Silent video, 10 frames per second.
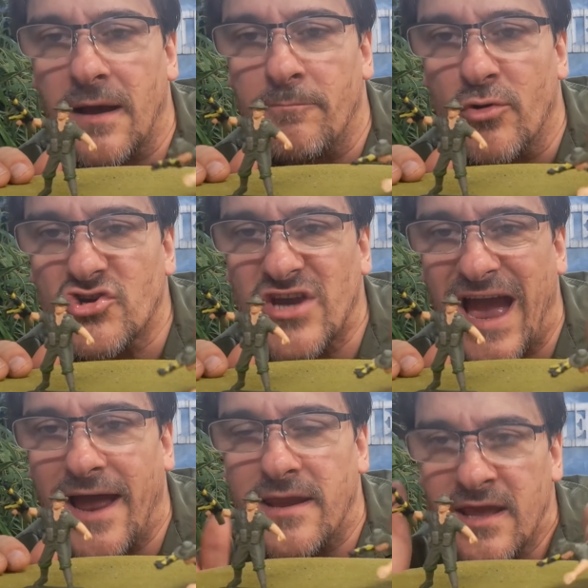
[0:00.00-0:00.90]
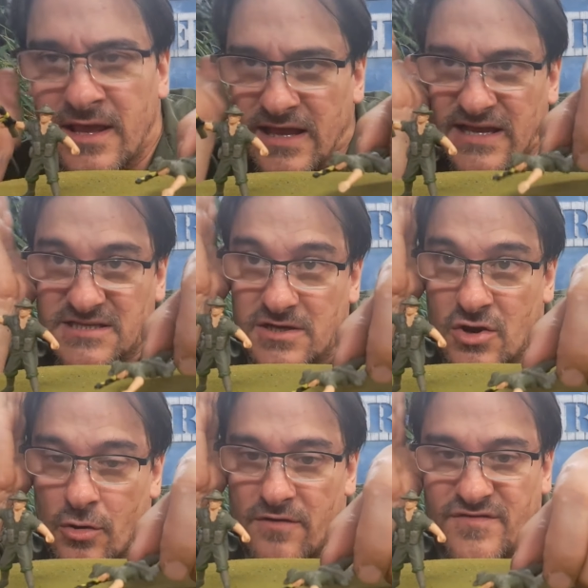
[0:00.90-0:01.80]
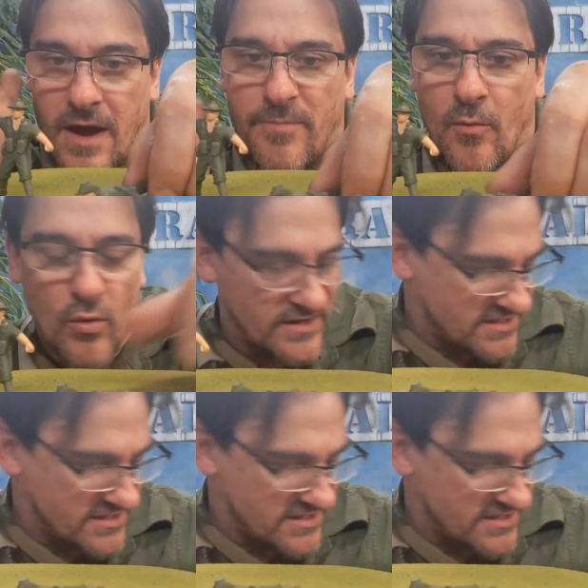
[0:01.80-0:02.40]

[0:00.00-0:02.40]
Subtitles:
bush hat is curved up on one